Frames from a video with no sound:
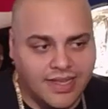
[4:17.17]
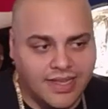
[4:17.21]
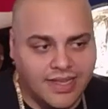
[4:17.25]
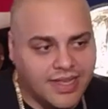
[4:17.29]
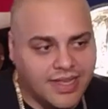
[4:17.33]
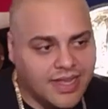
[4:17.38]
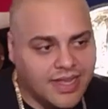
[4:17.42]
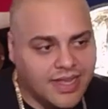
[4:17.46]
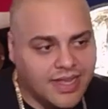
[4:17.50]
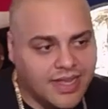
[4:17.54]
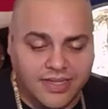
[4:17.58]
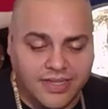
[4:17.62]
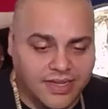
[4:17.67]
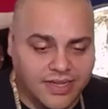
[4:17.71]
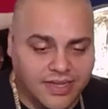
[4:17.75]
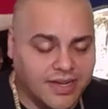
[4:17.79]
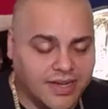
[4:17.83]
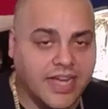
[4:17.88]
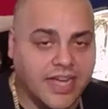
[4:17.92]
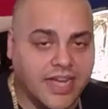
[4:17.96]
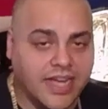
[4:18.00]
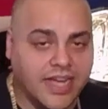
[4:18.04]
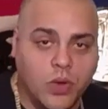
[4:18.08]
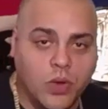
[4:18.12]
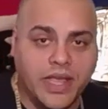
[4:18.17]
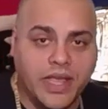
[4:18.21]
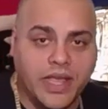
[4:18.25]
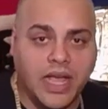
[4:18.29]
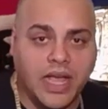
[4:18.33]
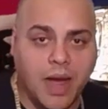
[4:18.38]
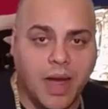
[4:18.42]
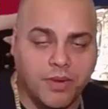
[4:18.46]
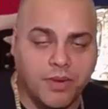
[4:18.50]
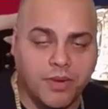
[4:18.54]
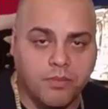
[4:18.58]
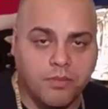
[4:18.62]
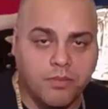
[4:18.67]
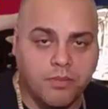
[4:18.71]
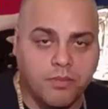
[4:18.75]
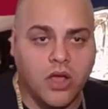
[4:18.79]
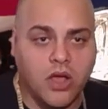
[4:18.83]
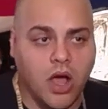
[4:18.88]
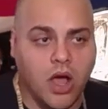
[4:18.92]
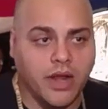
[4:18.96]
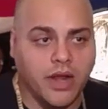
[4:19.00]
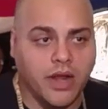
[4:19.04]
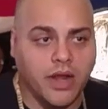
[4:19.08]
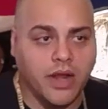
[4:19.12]
listen, next week I'm gonna be
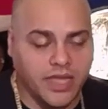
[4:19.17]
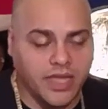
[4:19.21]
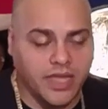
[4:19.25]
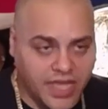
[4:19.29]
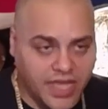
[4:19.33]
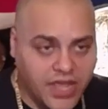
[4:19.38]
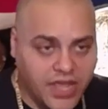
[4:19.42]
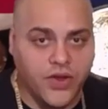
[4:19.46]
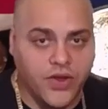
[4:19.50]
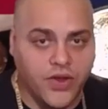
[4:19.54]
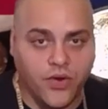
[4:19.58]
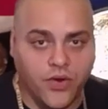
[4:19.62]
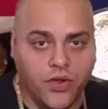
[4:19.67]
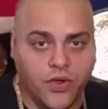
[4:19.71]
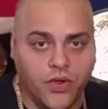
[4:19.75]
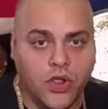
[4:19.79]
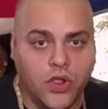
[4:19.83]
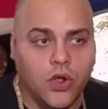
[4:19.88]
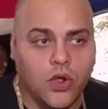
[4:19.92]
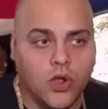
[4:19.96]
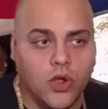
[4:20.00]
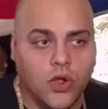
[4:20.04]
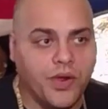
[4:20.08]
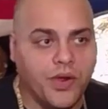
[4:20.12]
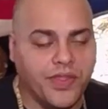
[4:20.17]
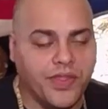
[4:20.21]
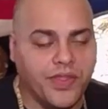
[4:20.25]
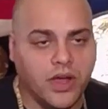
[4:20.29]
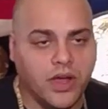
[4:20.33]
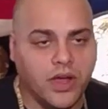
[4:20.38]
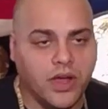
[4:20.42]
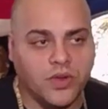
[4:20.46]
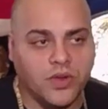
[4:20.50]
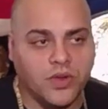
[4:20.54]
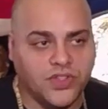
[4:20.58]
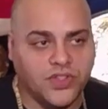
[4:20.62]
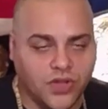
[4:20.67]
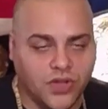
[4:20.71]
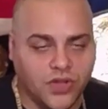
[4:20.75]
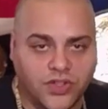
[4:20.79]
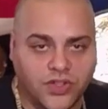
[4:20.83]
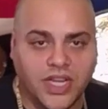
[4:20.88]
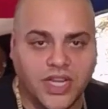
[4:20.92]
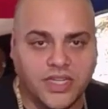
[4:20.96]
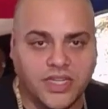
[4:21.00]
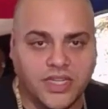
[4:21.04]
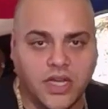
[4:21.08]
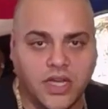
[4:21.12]
on here with uh, with
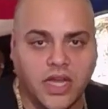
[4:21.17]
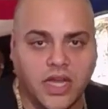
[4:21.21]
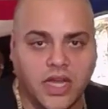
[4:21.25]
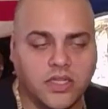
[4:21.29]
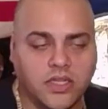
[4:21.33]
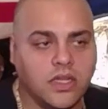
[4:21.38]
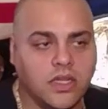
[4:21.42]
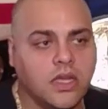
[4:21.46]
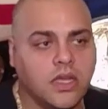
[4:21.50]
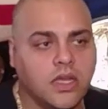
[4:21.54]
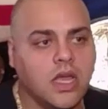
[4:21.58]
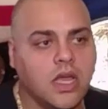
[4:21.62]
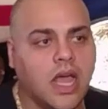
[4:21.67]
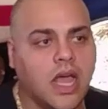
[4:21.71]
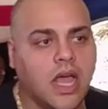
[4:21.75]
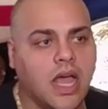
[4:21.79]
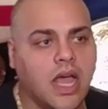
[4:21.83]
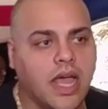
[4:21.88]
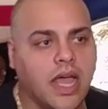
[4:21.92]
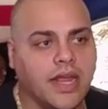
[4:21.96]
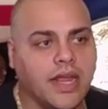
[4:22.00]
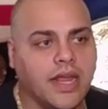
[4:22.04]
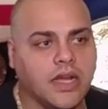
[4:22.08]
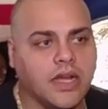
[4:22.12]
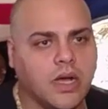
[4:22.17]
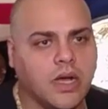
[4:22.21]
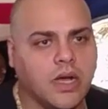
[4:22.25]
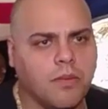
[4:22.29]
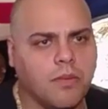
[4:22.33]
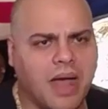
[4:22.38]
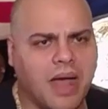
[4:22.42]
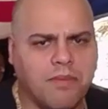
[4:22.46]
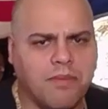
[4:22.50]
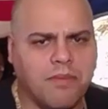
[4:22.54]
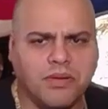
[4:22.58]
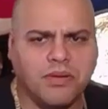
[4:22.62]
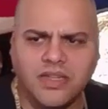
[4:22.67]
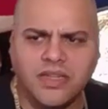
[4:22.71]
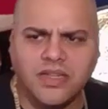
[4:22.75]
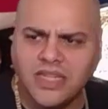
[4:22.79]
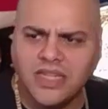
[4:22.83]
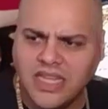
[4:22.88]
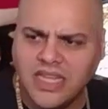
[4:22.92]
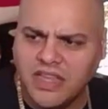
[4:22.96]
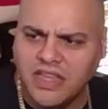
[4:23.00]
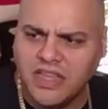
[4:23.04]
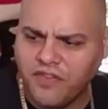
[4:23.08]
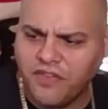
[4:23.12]
Sanjay Dutt, and um, I
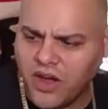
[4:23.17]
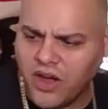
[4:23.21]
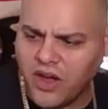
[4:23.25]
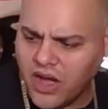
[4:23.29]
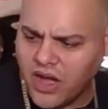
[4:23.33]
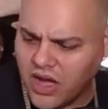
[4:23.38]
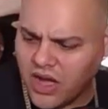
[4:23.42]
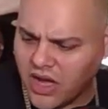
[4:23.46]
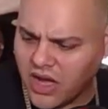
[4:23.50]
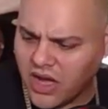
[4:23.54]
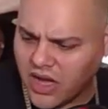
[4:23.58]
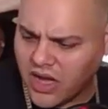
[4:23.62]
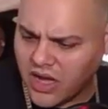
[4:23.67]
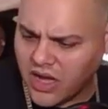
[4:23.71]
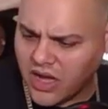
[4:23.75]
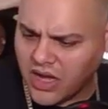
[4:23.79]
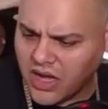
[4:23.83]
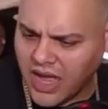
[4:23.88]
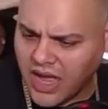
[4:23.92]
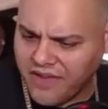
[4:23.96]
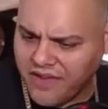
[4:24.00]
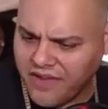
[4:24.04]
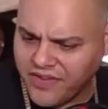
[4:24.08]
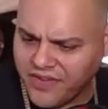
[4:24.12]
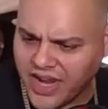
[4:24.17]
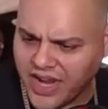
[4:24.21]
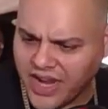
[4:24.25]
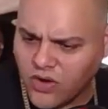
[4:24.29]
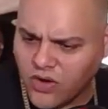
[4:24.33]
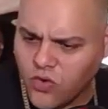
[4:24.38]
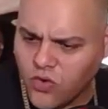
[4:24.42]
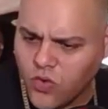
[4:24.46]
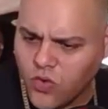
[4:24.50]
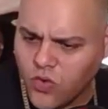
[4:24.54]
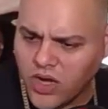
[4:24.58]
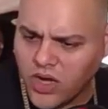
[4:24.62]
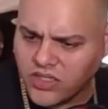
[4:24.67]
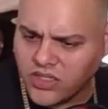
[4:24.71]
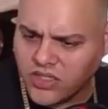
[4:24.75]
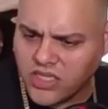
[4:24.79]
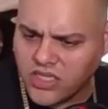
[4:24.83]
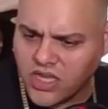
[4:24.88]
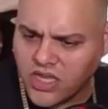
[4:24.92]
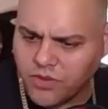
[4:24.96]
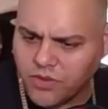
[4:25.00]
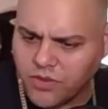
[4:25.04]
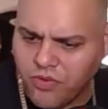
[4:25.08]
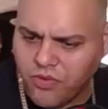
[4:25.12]
believe uh, I forgot who else
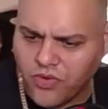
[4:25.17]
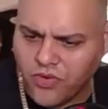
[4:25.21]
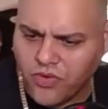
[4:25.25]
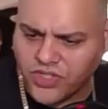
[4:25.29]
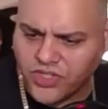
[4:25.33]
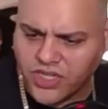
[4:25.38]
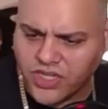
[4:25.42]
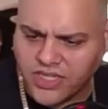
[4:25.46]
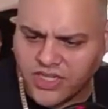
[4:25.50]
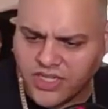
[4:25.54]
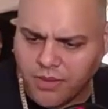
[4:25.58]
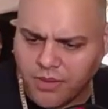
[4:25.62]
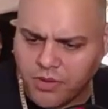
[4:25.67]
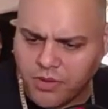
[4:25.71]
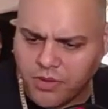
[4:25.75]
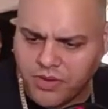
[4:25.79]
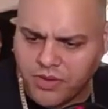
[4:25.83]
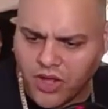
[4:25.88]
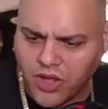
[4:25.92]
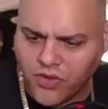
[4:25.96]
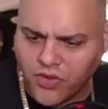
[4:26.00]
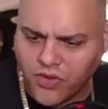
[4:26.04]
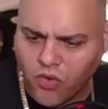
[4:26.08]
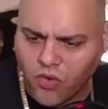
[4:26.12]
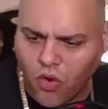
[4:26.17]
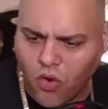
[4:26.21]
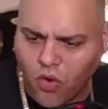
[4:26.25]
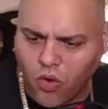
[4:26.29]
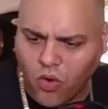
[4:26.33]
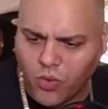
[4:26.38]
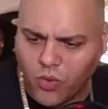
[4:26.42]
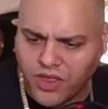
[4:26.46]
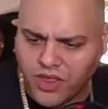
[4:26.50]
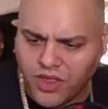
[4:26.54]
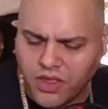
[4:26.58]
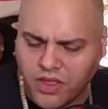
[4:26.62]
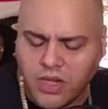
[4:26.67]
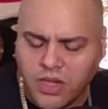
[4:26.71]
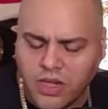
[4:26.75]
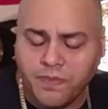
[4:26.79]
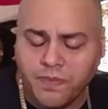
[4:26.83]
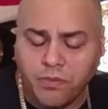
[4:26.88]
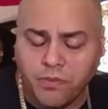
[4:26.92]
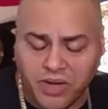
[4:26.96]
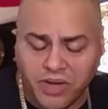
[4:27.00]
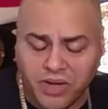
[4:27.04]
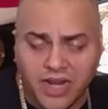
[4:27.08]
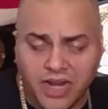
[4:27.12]
the other person is I'm gonna be on the call with,
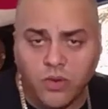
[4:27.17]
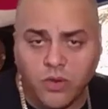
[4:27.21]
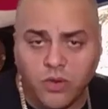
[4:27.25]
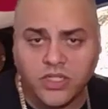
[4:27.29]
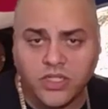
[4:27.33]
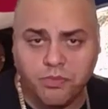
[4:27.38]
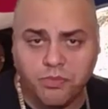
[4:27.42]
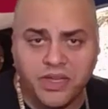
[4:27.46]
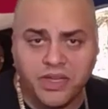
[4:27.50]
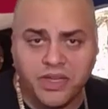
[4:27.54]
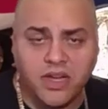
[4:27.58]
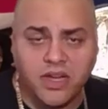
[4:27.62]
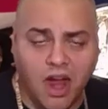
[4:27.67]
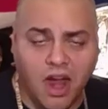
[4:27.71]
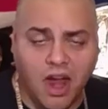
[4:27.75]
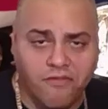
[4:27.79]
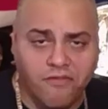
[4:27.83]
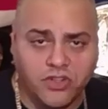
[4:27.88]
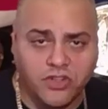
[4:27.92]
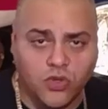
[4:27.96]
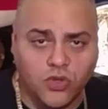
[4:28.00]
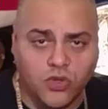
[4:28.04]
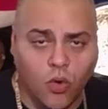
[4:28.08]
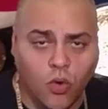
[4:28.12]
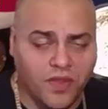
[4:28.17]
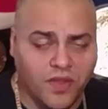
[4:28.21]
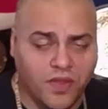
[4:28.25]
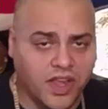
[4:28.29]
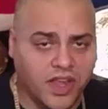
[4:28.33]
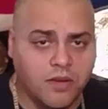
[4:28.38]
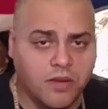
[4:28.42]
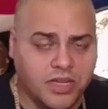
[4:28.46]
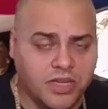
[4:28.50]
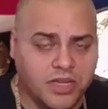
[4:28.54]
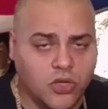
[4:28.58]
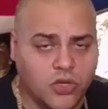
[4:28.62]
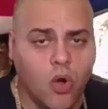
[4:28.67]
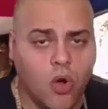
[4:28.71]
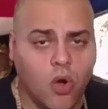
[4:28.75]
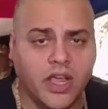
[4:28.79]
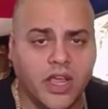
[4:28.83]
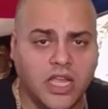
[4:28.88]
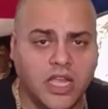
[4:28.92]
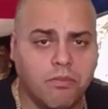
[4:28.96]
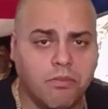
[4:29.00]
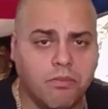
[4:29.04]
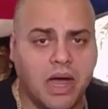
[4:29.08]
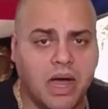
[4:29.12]
but I know it's a big conference call, and they're gonna be
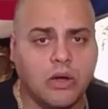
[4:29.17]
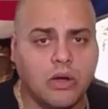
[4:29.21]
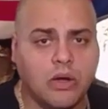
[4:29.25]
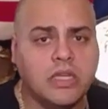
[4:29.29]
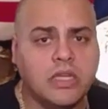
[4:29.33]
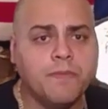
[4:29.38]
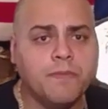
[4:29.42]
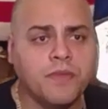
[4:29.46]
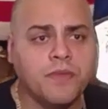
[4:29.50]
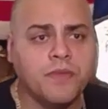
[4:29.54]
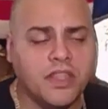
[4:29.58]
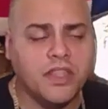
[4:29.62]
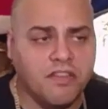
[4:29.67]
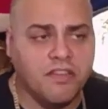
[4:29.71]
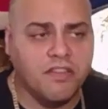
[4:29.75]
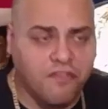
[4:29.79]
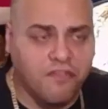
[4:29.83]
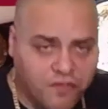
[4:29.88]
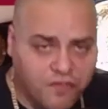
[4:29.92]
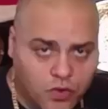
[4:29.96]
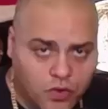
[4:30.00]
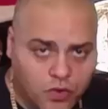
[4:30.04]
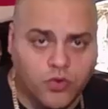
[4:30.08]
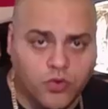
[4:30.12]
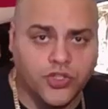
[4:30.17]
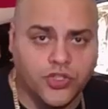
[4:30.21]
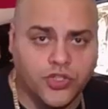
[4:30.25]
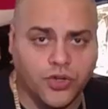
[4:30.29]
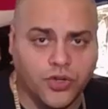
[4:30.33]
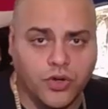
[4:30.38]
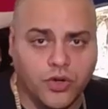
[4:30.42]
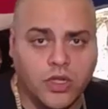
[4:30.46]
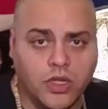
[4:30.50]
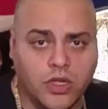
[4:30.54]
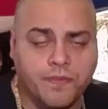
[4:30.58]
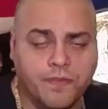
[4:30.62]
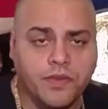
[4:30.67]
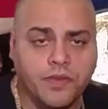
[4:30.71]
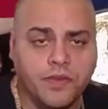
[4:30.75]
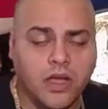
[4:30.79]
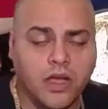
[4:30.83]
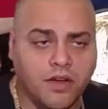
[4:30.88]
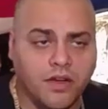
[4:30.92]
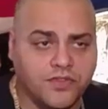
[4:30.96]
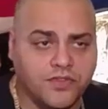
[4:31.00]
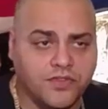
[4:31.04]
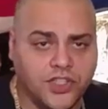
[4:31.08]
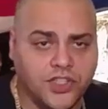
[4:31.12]
talking about the future
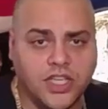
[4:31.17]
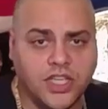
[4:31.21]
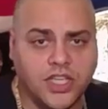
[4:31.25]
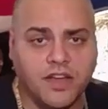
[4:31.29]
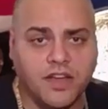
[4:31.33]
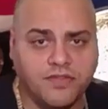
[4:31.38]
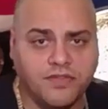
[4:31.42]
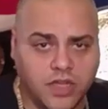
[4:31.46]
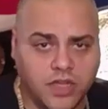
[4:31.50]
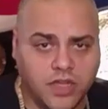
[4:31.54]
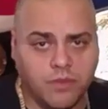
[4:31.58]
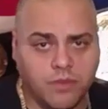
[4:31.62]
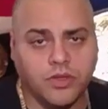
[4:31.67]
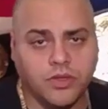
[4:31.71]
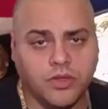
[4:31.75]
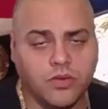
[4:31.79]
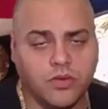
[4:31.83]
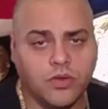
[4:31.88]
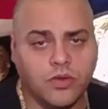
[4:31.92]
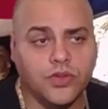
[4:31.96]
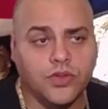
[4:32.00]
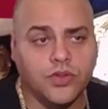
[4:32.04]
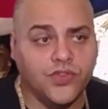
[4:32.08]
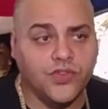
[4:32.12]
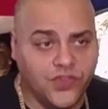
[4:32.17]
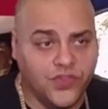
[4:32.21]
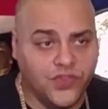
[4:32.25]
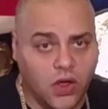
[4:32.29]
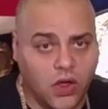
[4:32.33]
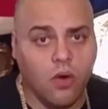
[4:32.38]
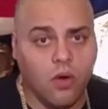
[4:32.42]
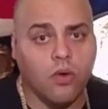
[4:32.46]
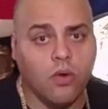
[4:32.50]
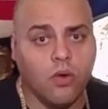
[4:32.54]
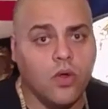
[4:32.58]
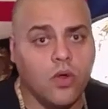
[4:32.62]
of G F W. So,